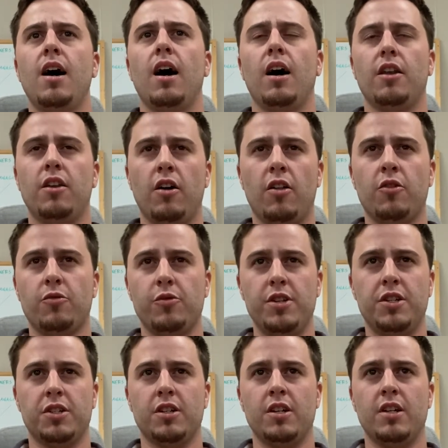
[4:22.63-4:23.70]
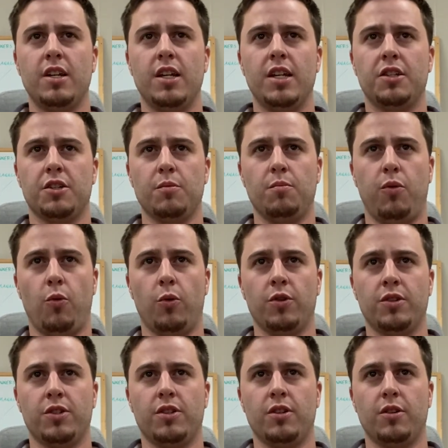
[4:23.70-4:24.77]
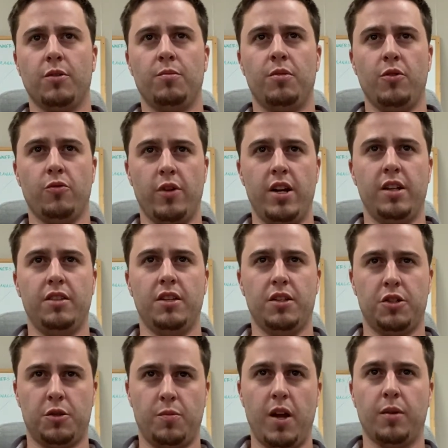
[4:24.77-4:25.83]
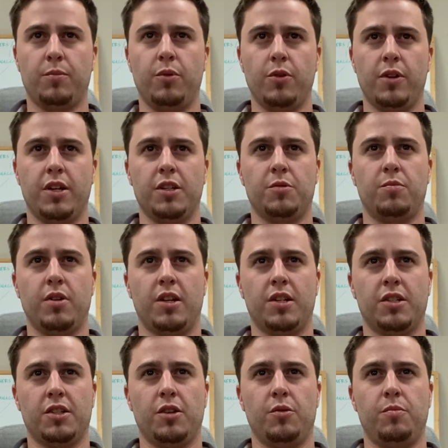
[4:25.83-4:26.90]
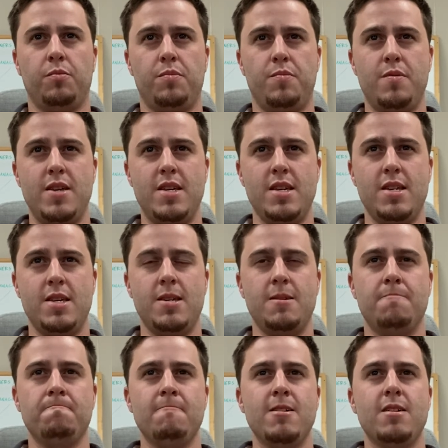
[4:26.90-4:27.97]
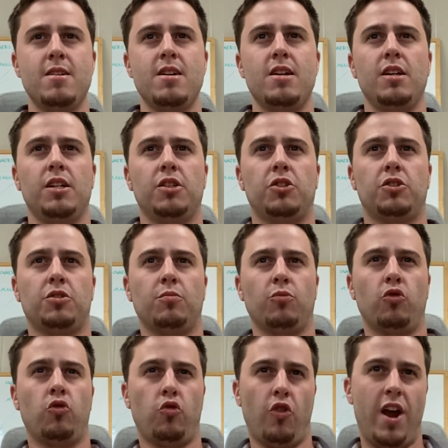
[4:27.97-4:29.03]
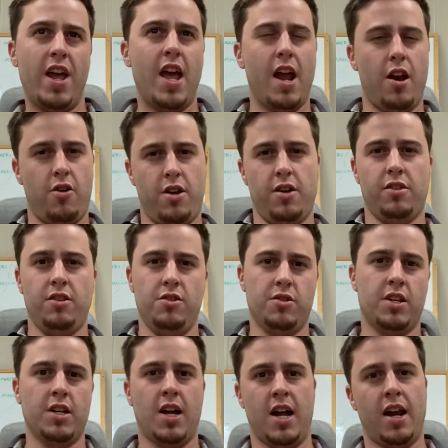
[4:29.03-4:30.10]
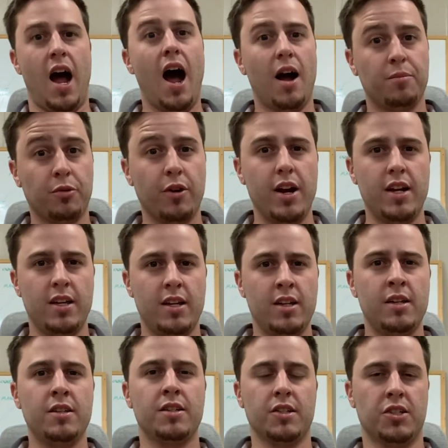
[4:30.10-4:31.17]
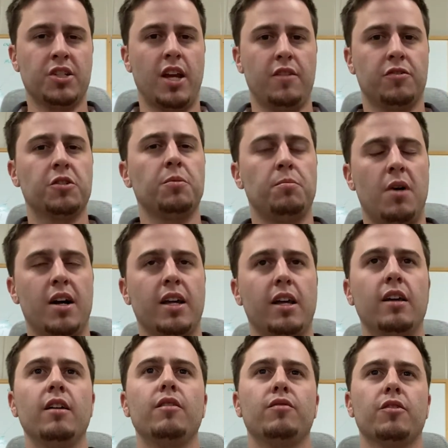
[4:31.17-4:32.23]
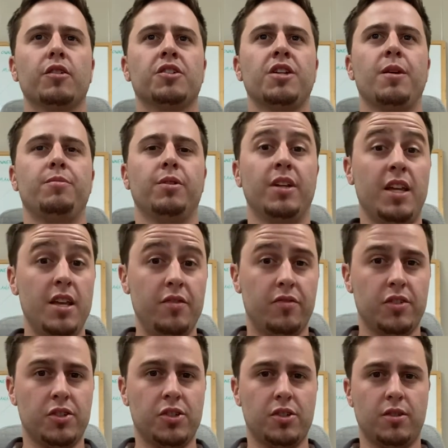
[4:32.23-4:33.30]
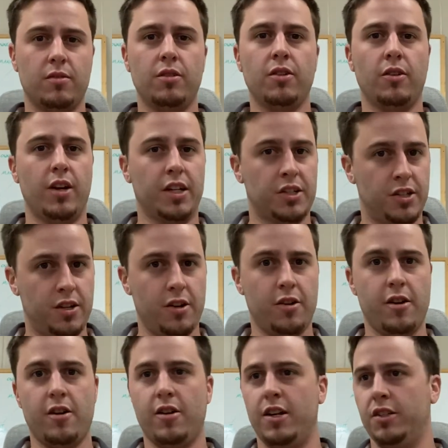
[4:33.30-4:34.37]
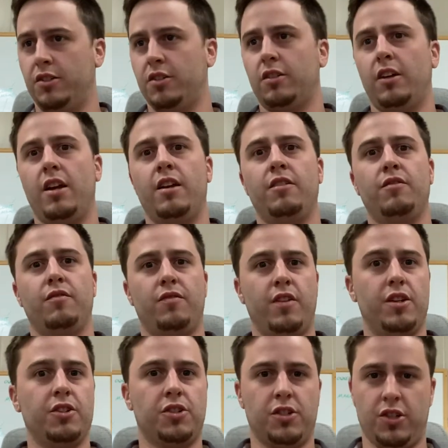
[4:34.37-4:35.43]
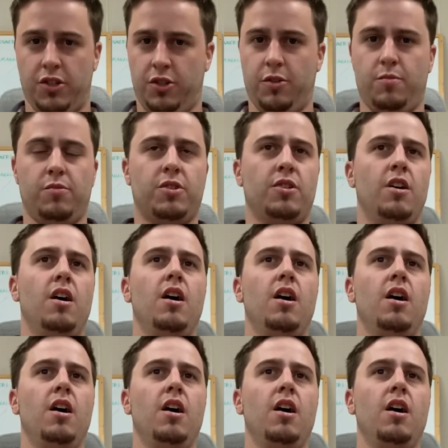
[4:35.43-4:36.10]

Another reason it's important to be reading this spec book is because there'll be some gray area that you can kind of operate in to save some money. For example, in EIFS, exterior insulating finish systems.